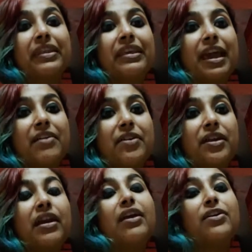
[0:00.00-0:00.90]

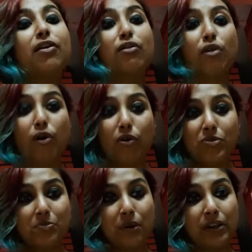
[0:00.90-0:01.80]
carry your
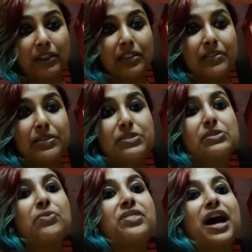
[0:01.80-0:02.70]
own bottle
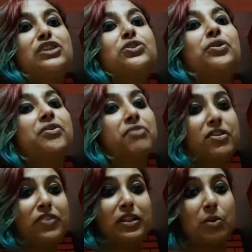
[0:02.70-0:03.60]
so that you can
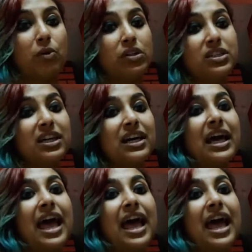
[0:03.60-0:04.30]
refill the water